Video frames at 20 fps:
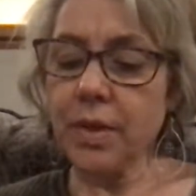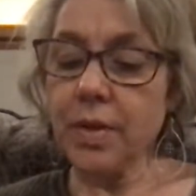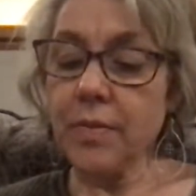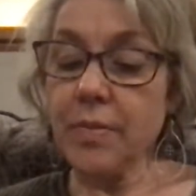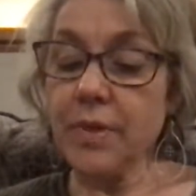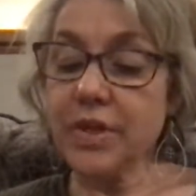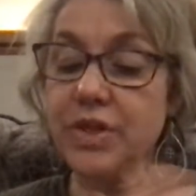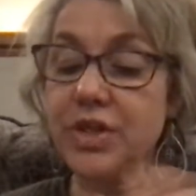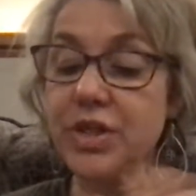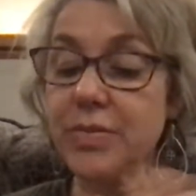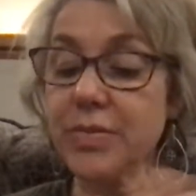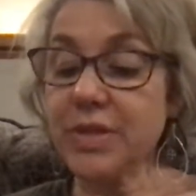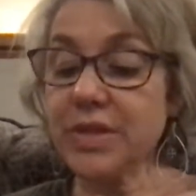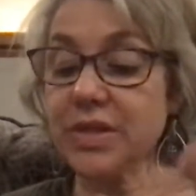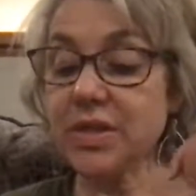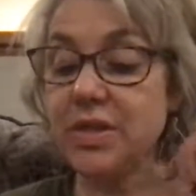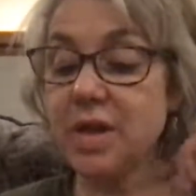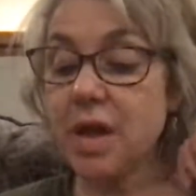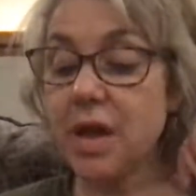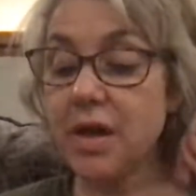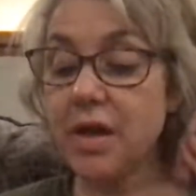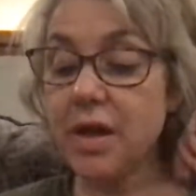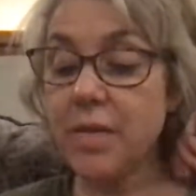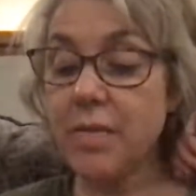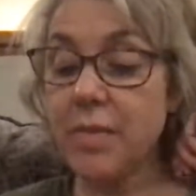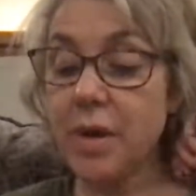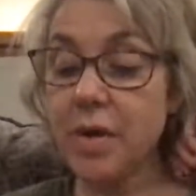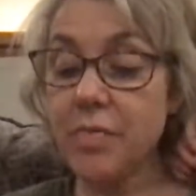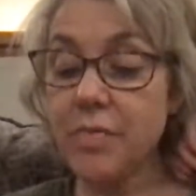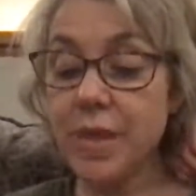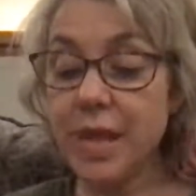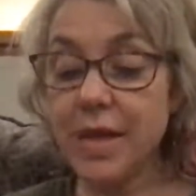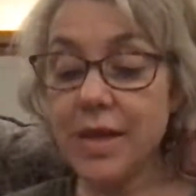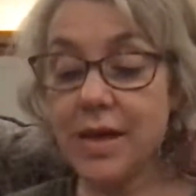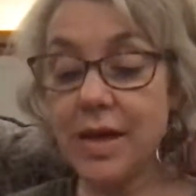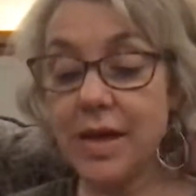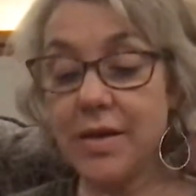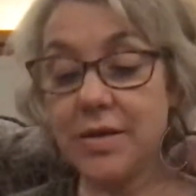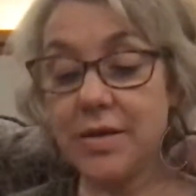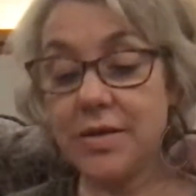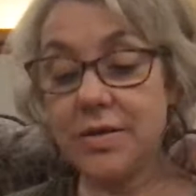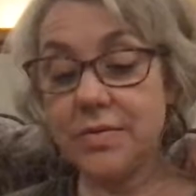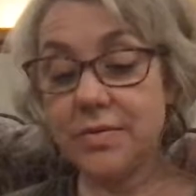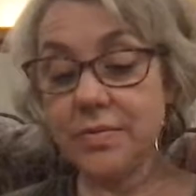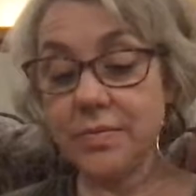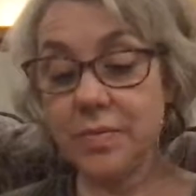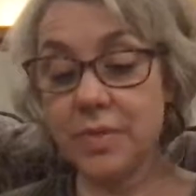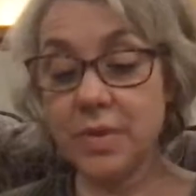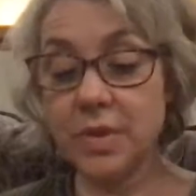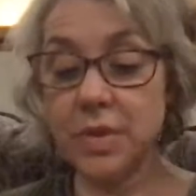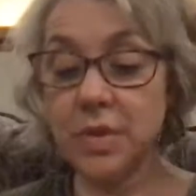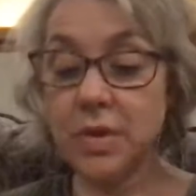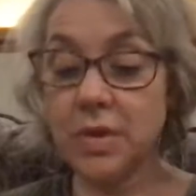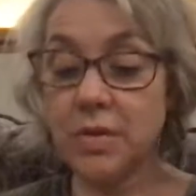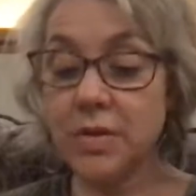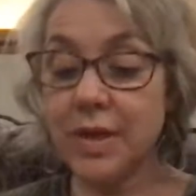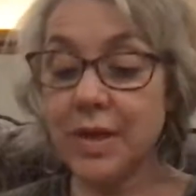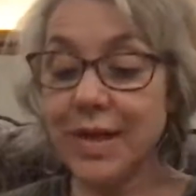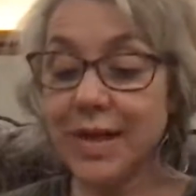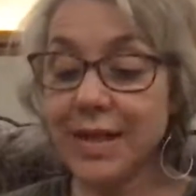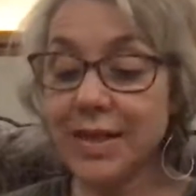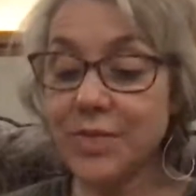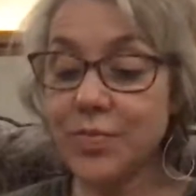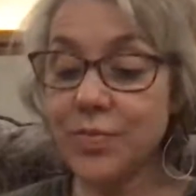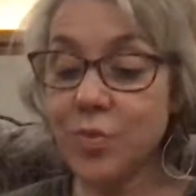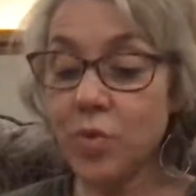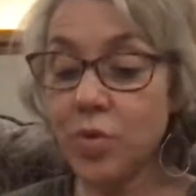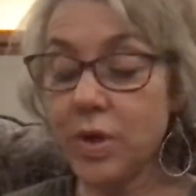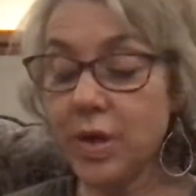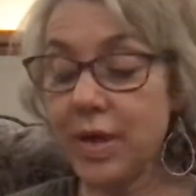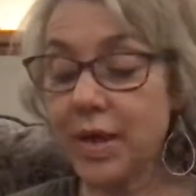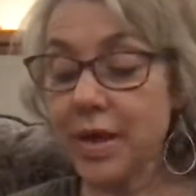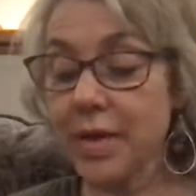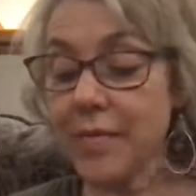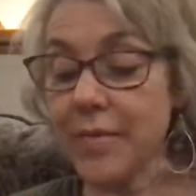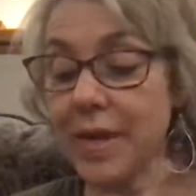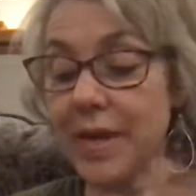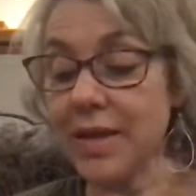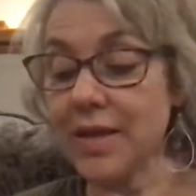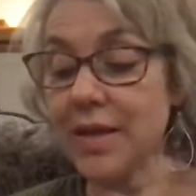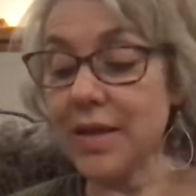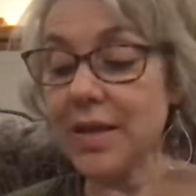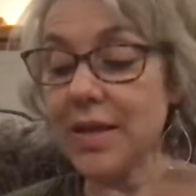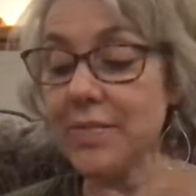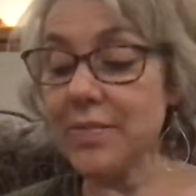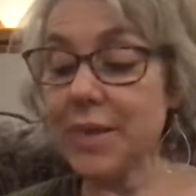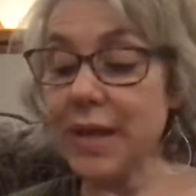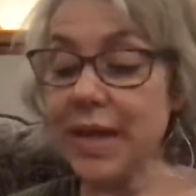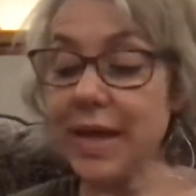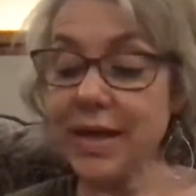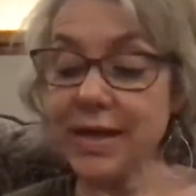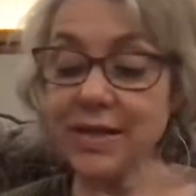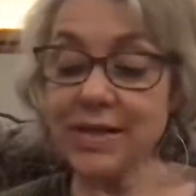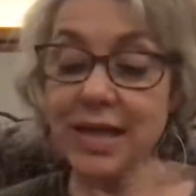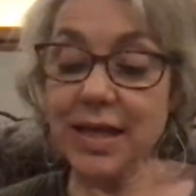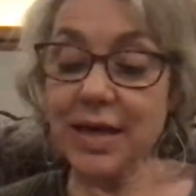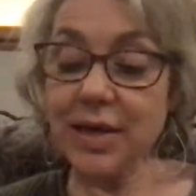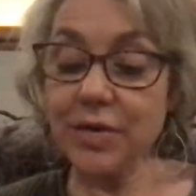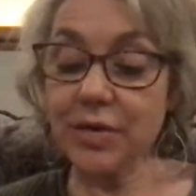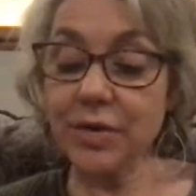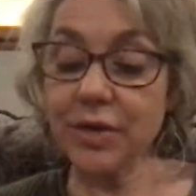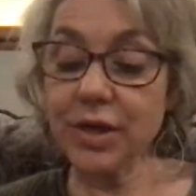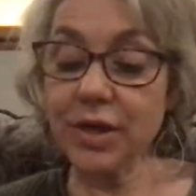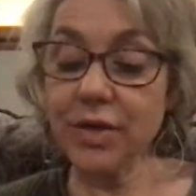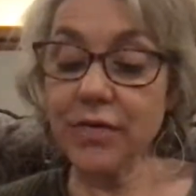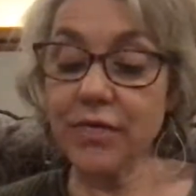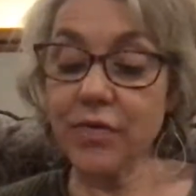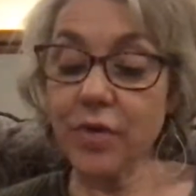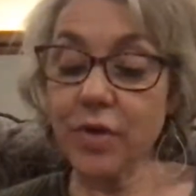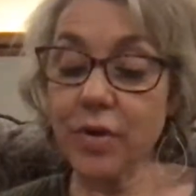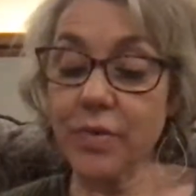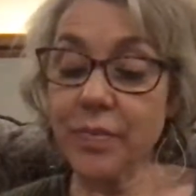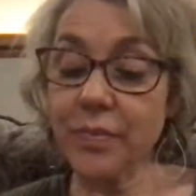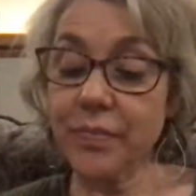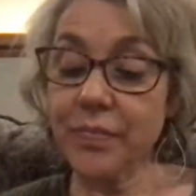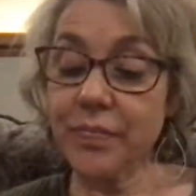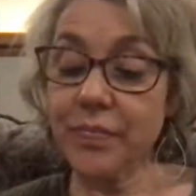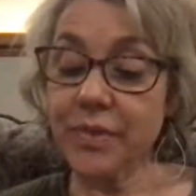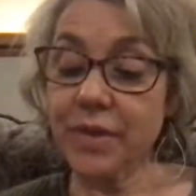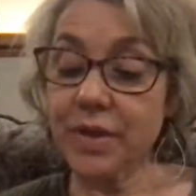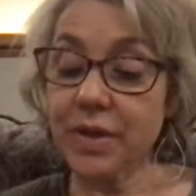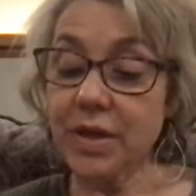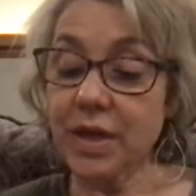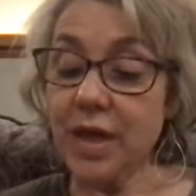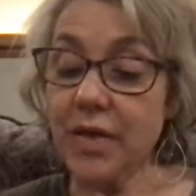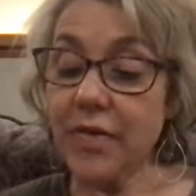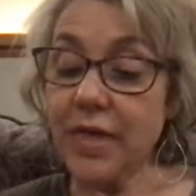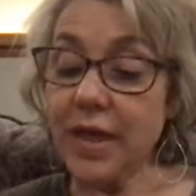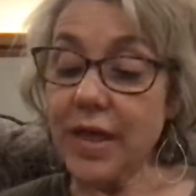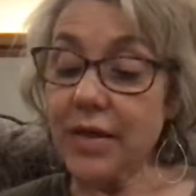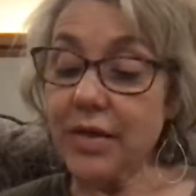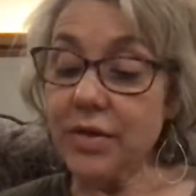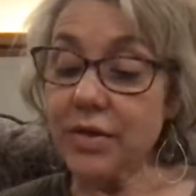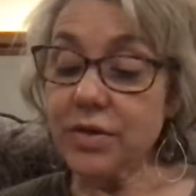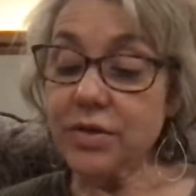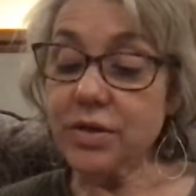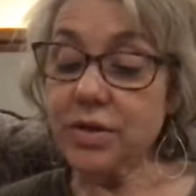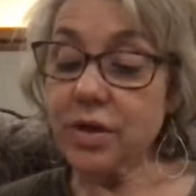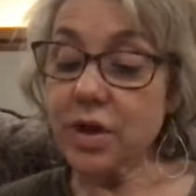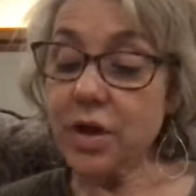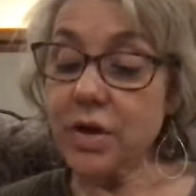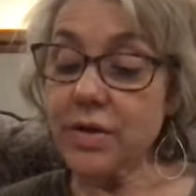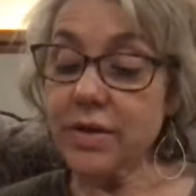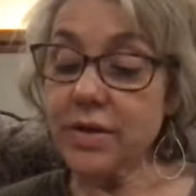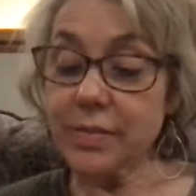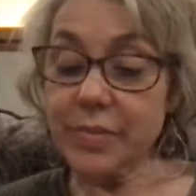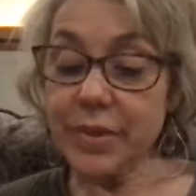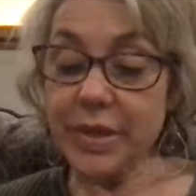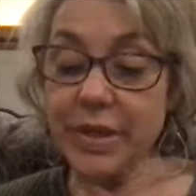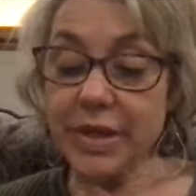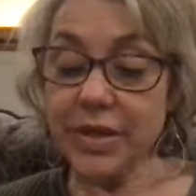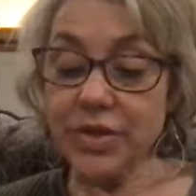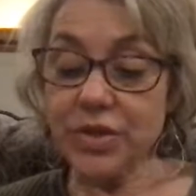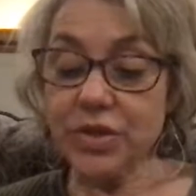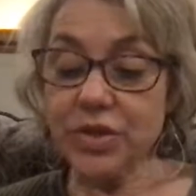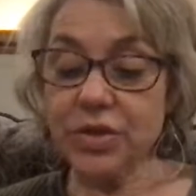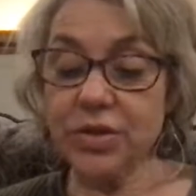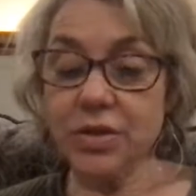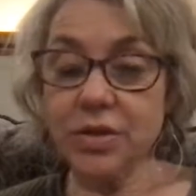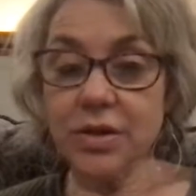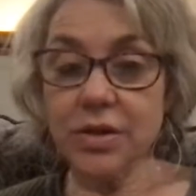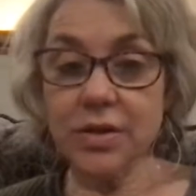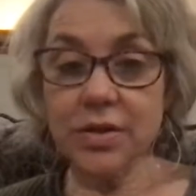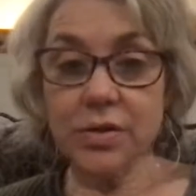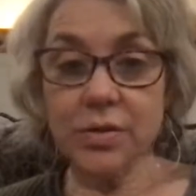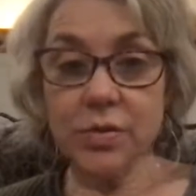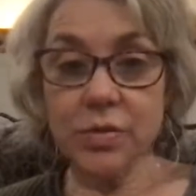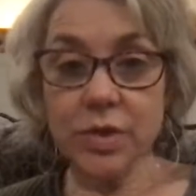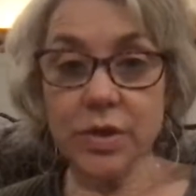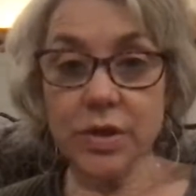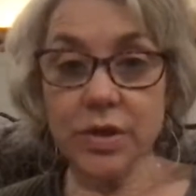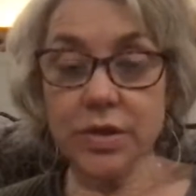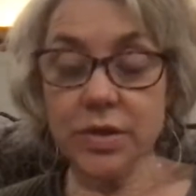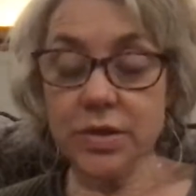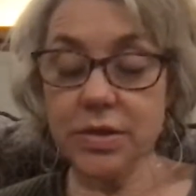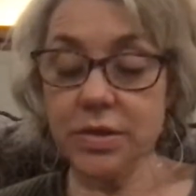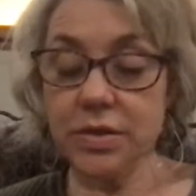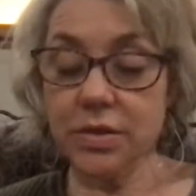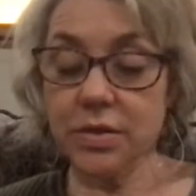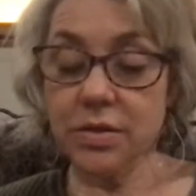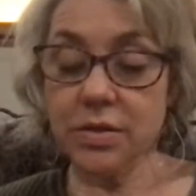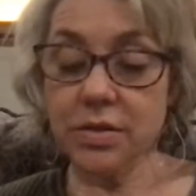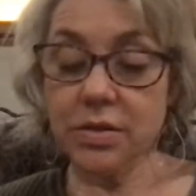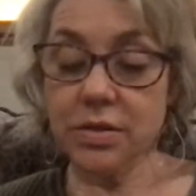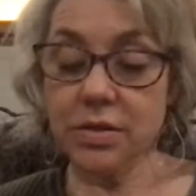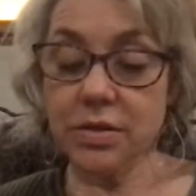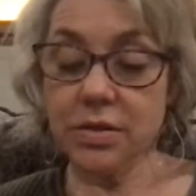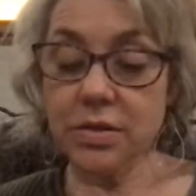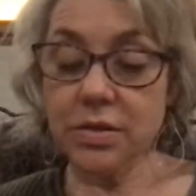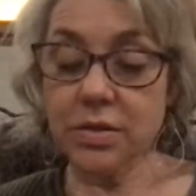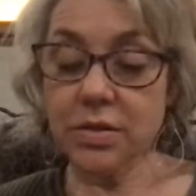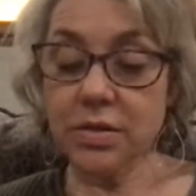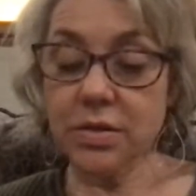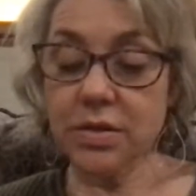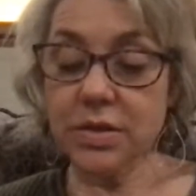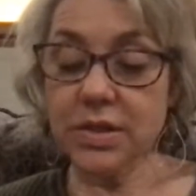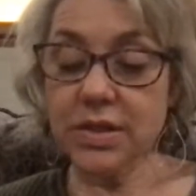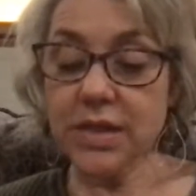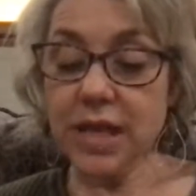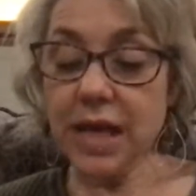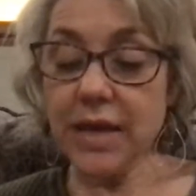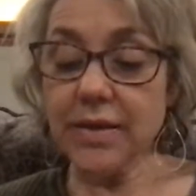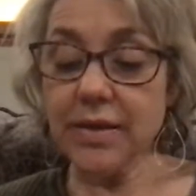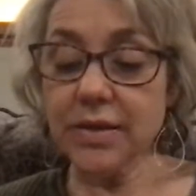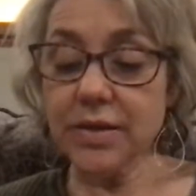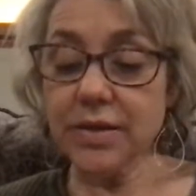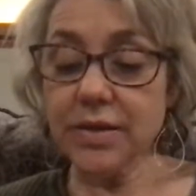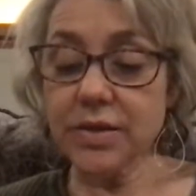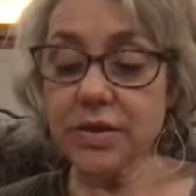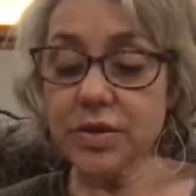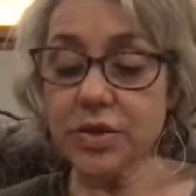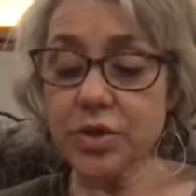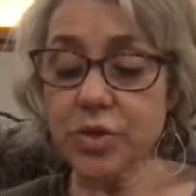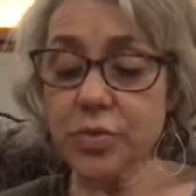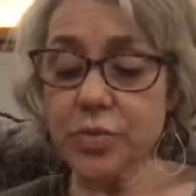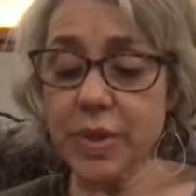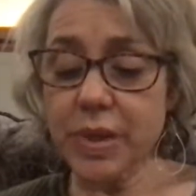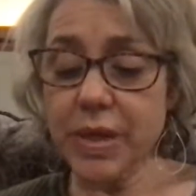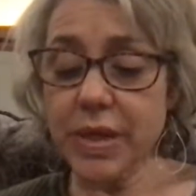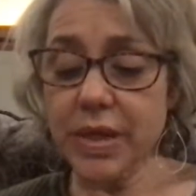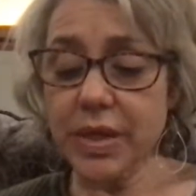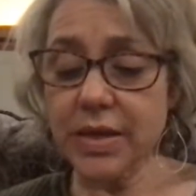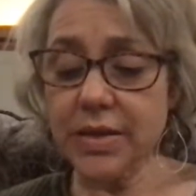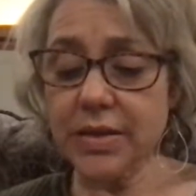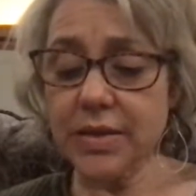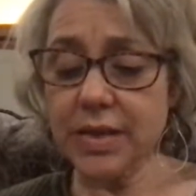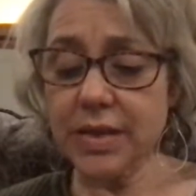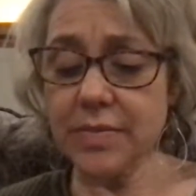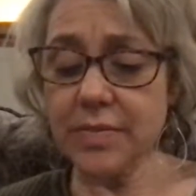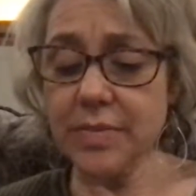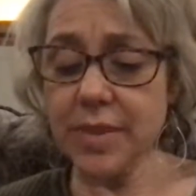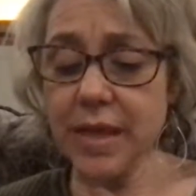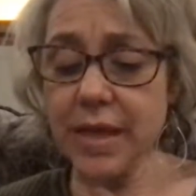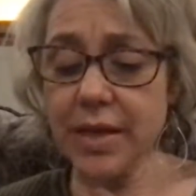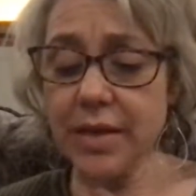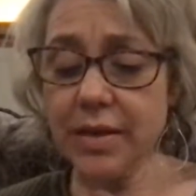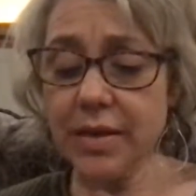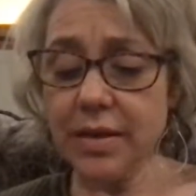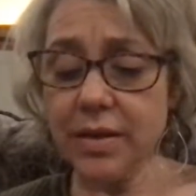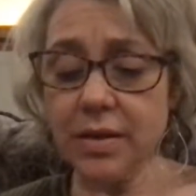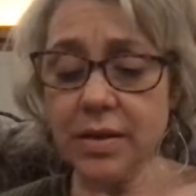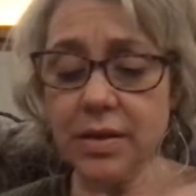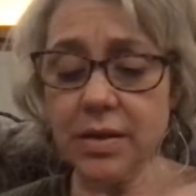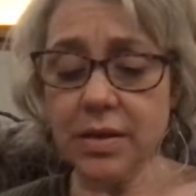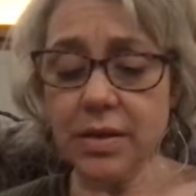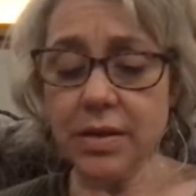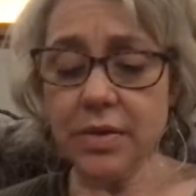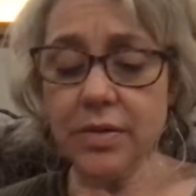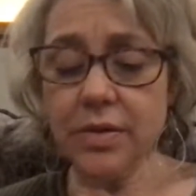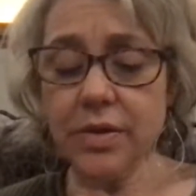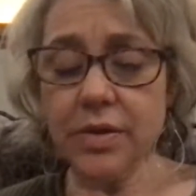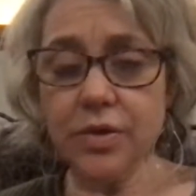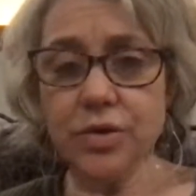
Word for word: But Jimmy did not come home that night. The next morning, Amanda and Meg set out looking for him. They looked along the beach and in the woods. This island is too big, said Meg. There